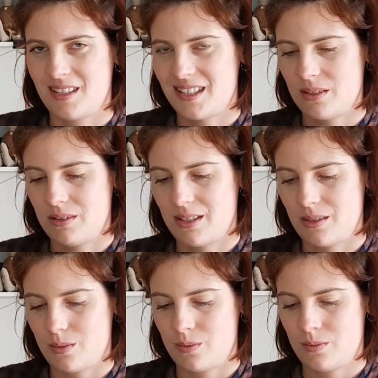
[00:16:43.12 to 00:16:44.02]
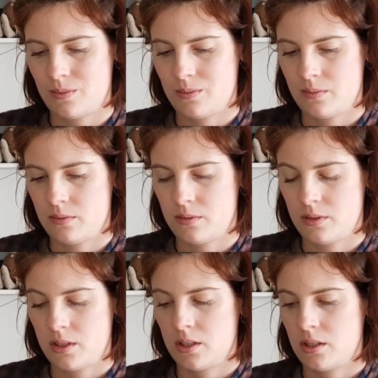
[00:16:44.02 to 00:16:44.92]
Don't know.
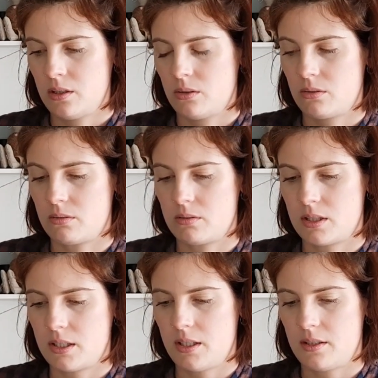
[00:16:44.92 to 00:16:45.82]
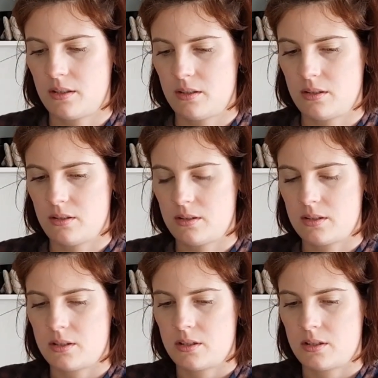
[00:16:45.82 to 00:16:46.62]
Or I could